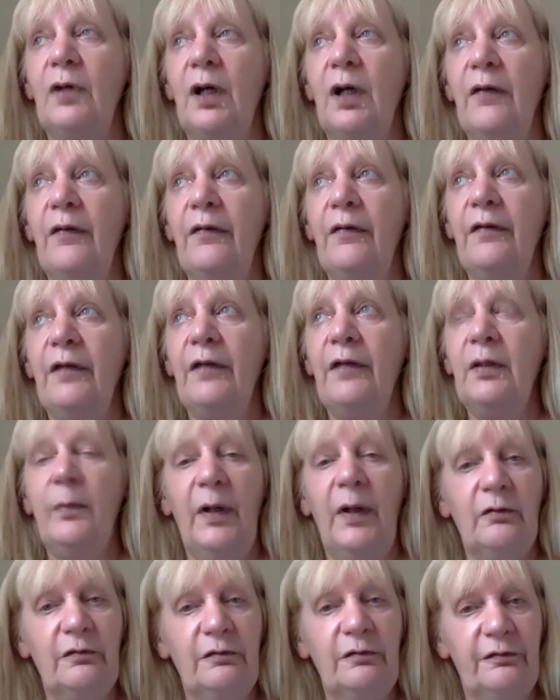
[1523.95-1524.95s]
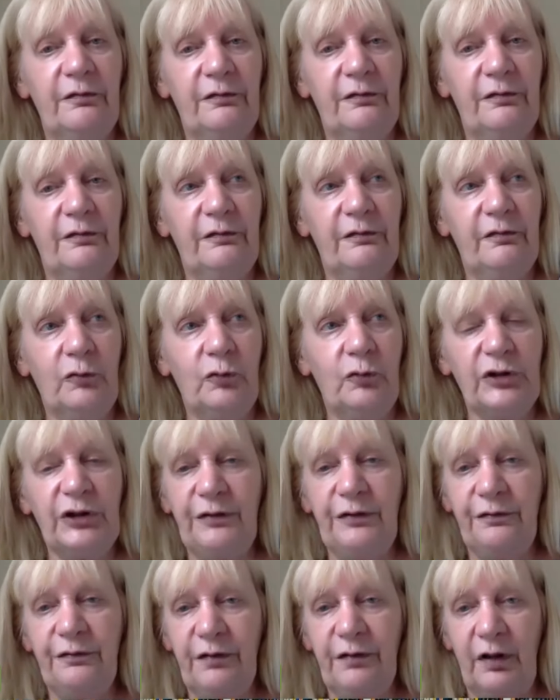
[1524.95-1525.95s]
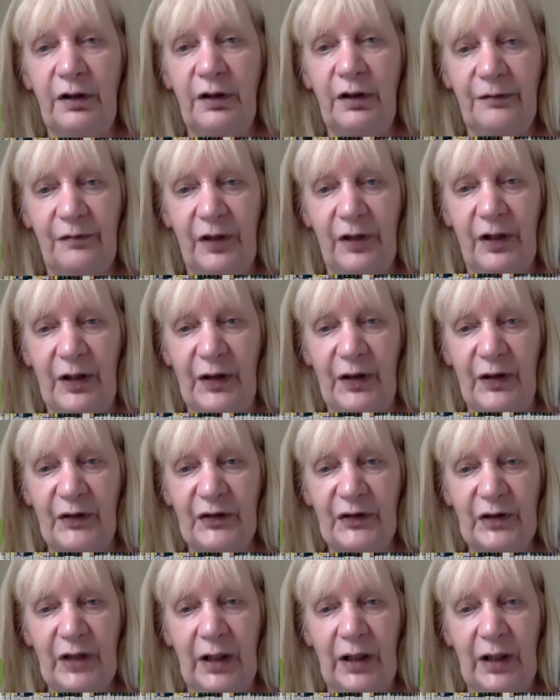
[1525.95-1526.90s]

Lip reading: I think, about 45 years,